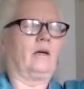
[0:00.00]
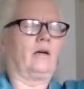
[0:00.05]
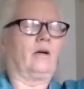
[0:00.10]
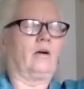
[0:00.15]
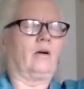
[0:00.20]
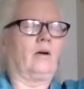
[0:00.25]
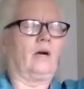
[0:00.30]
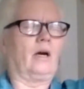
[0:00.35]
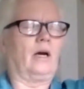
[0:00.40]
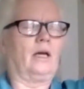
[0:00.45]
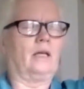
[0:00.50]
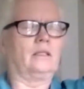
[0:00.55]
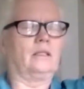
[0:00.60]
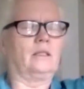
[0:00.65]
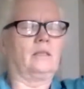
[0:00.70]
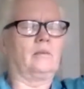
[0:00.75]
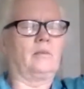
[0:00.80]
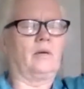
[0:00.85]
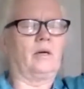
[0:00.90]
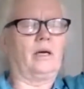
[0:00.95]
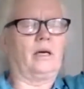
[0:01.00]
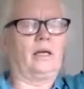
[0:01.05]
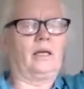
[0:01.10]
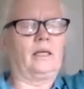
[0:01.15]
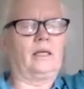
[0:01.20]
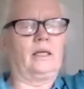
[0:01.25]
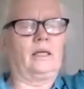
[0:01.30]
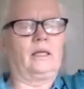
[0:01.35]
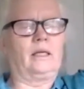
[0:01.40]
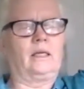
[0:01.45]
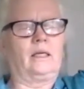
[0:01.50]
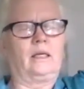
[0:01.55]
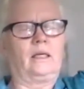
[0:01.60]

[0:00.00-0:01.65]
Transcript: across the body,